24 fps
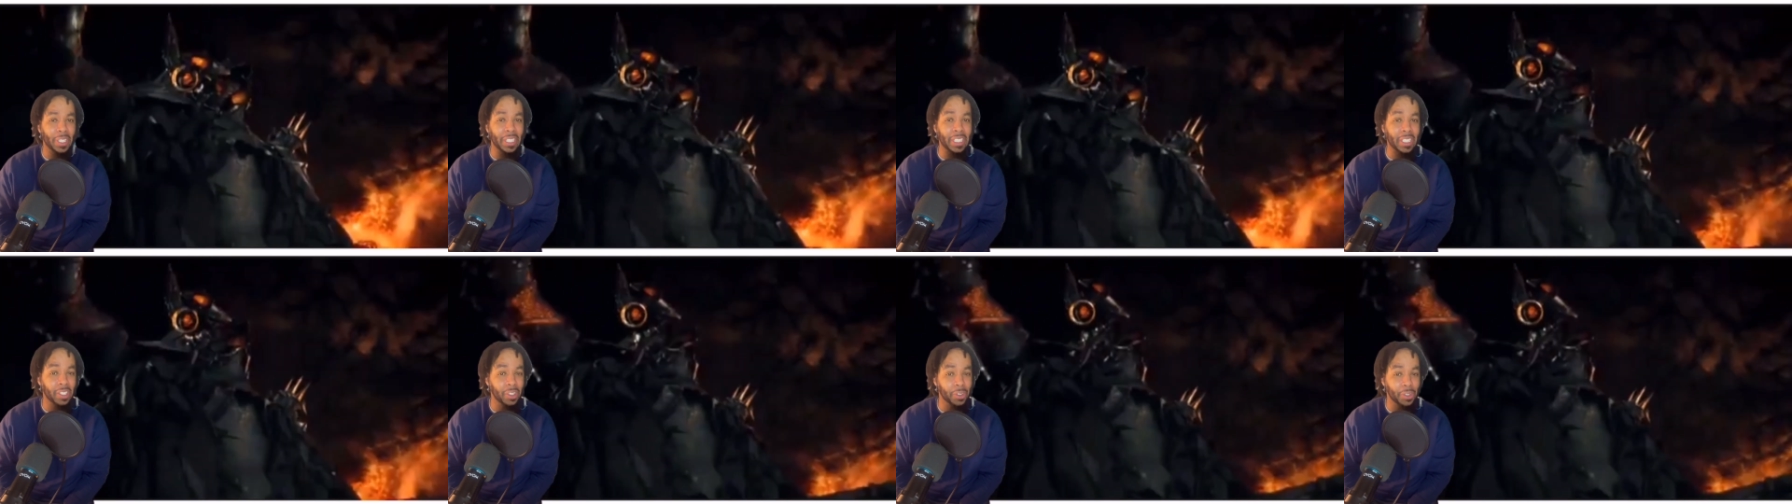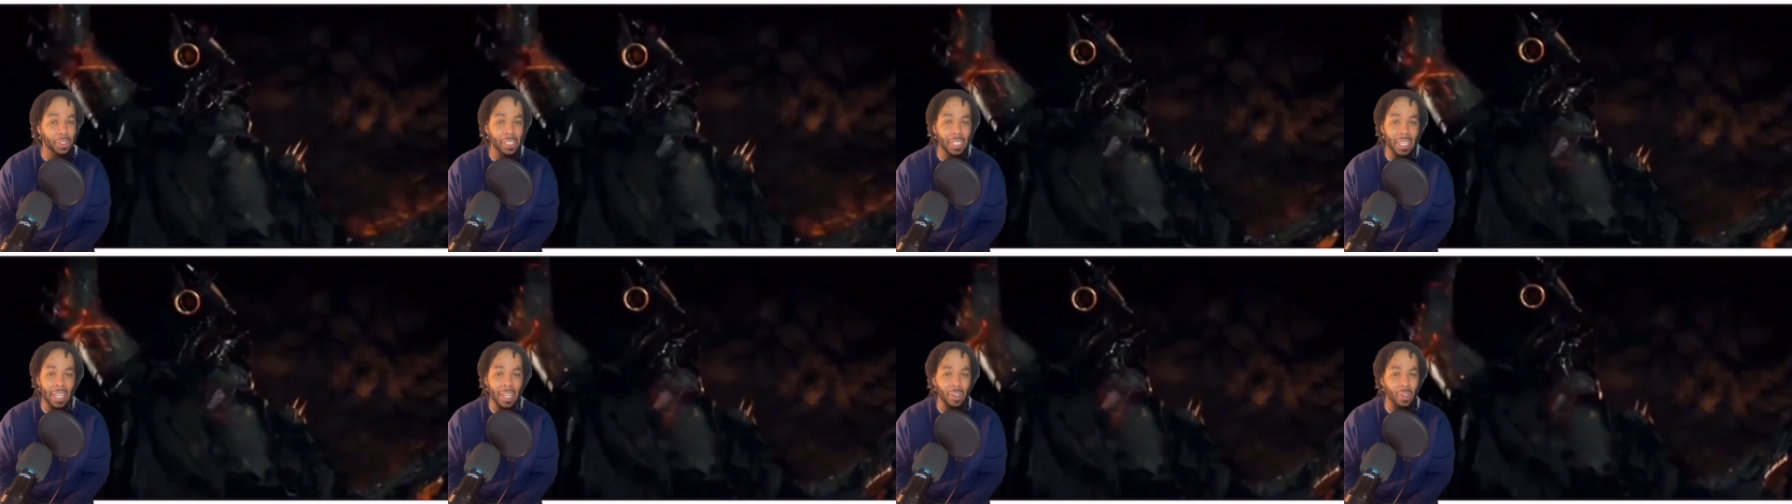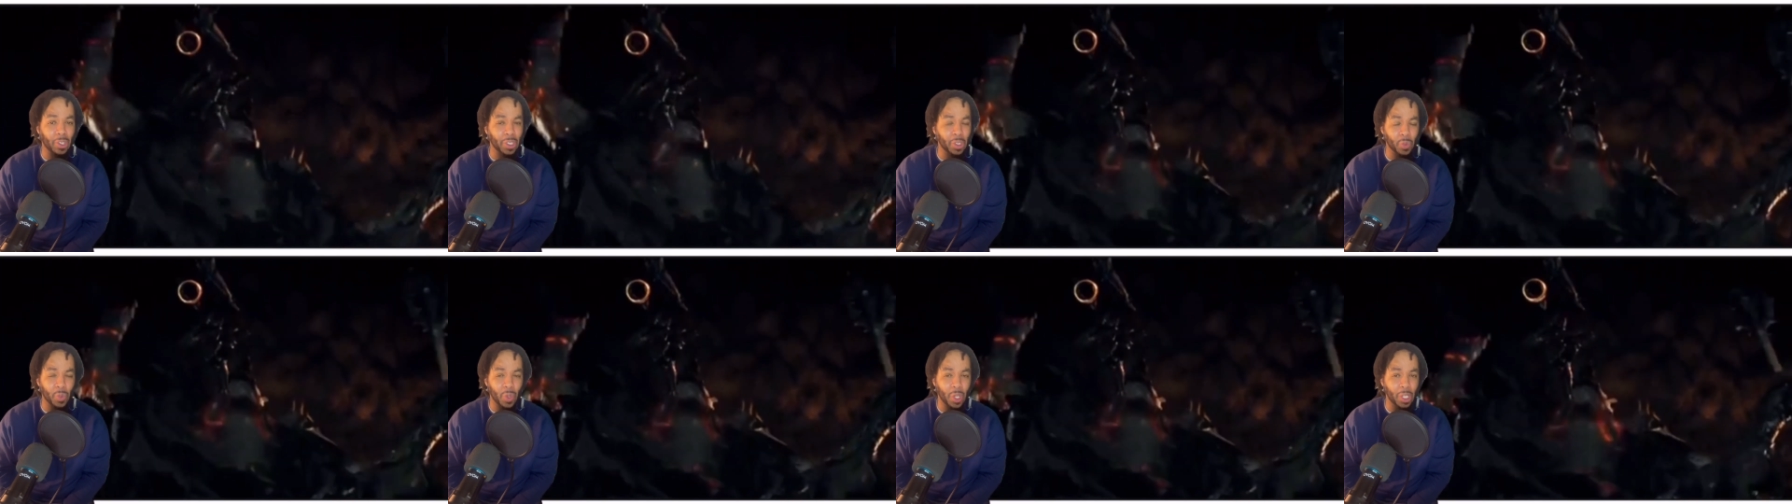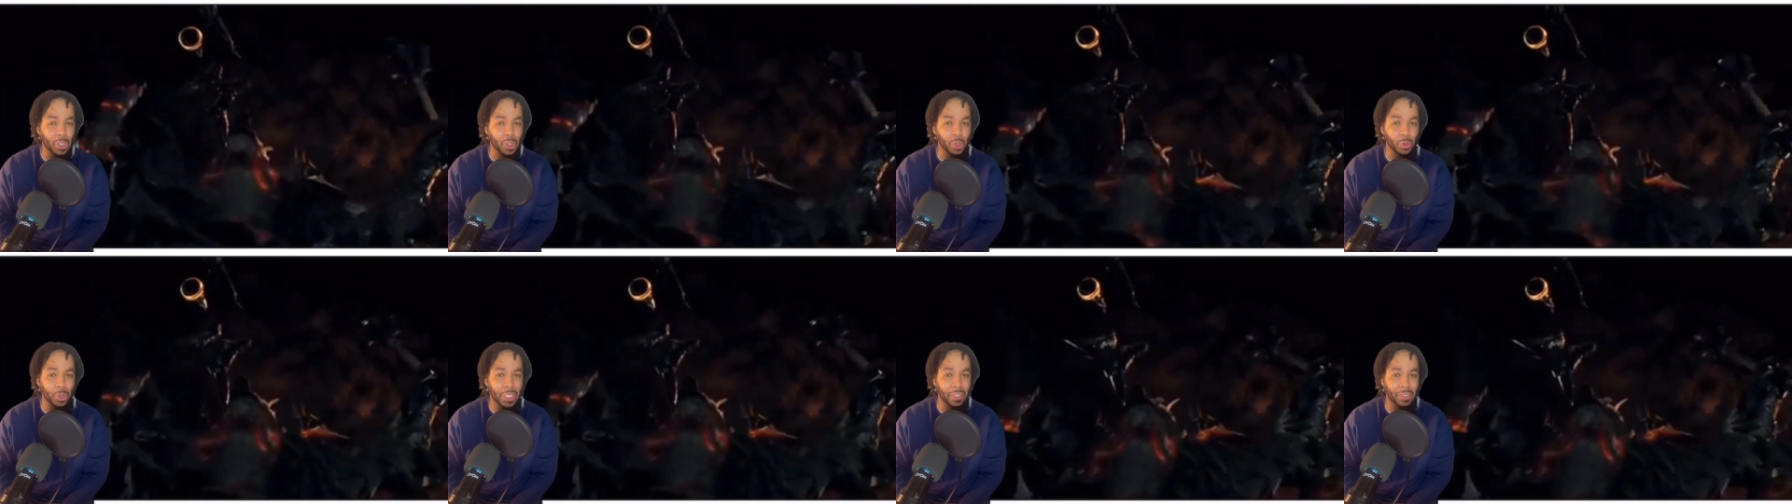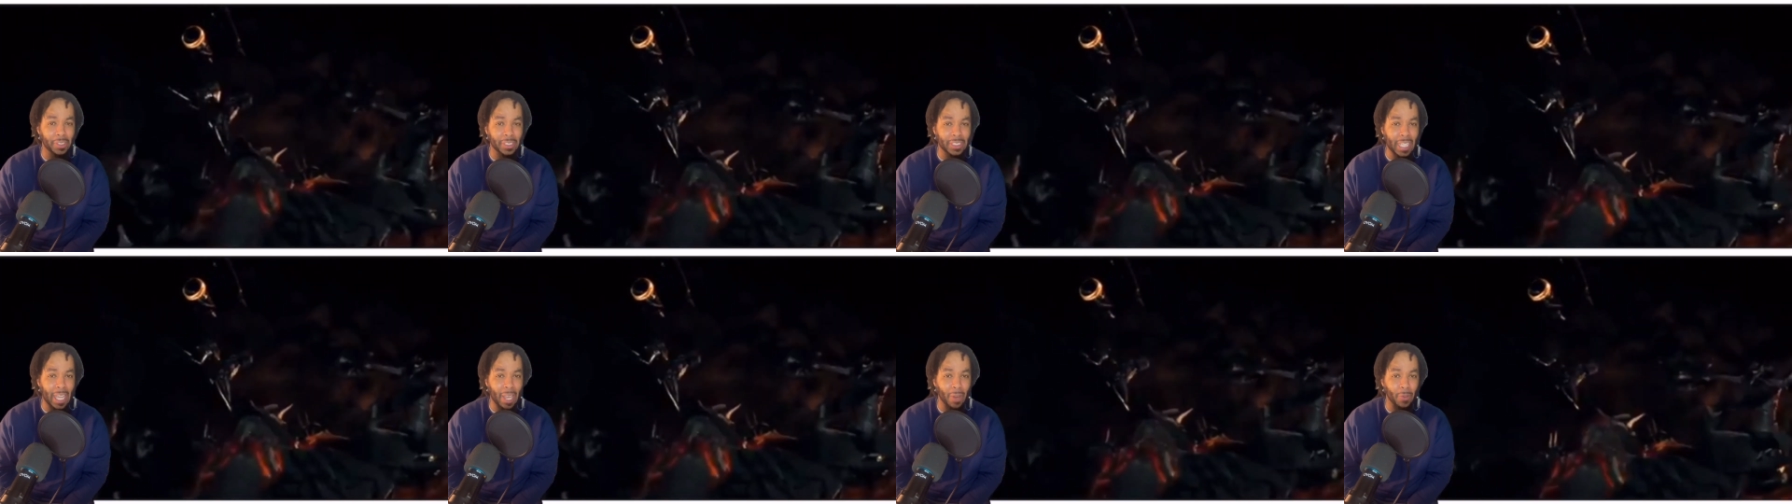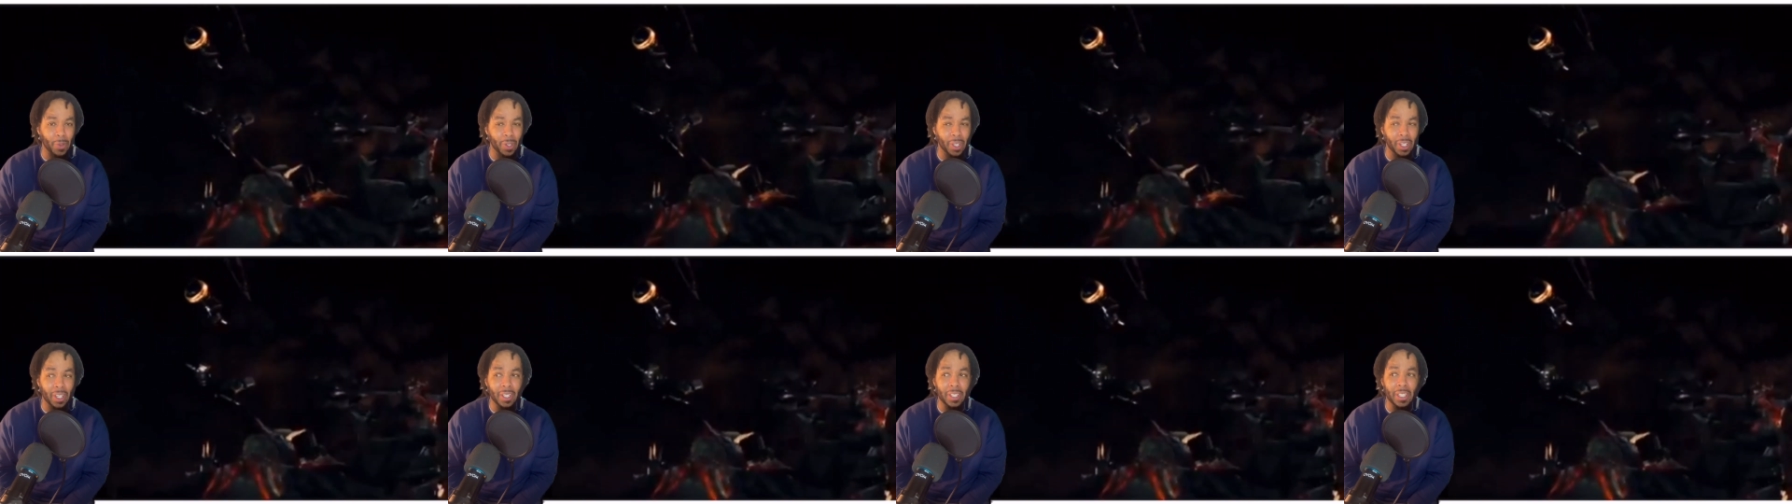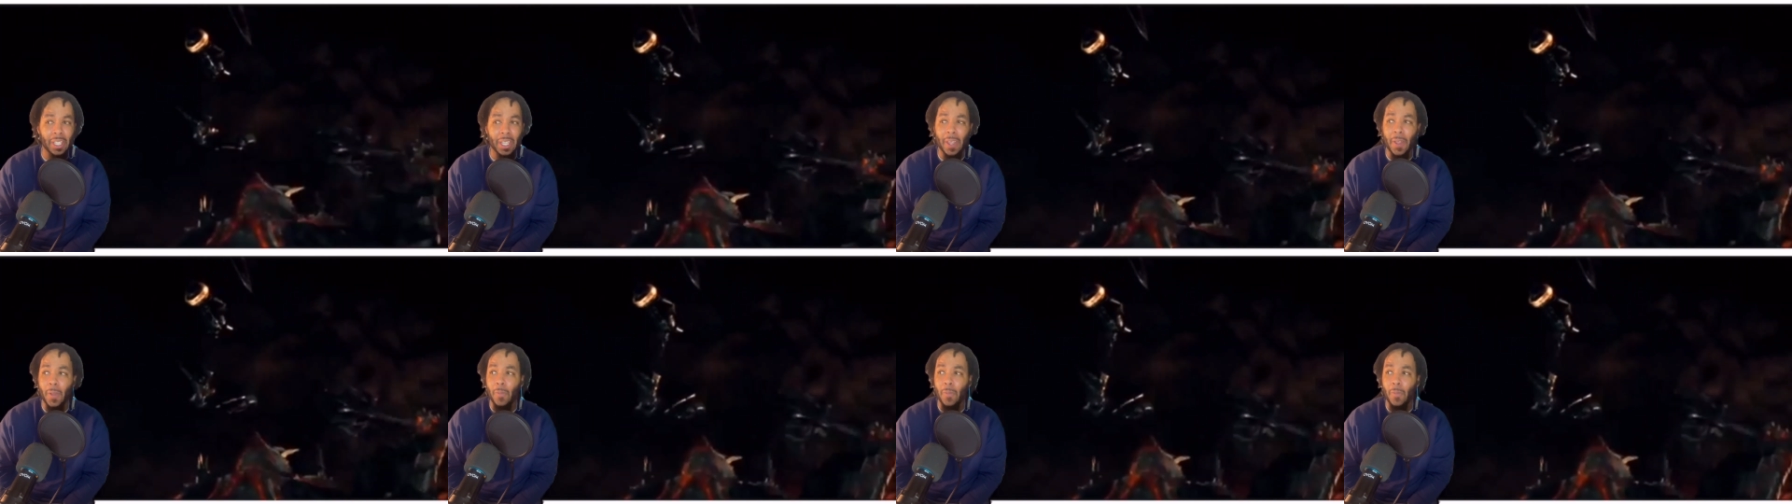and Gil-galad are the ones who killed Sauron.